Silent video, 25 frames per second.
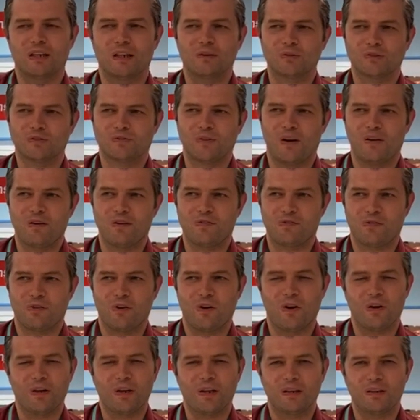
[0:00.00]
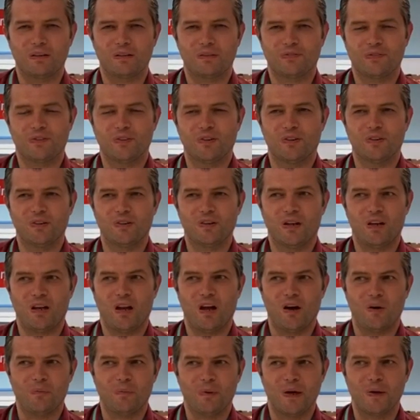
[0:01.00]
it was very frightening for a
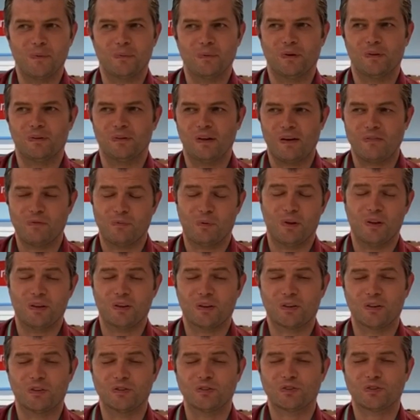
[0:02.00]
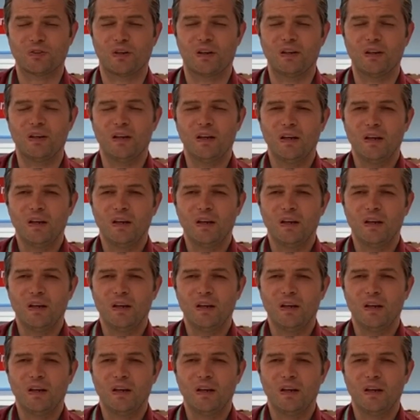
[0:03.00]
lot of people, everybody in the country,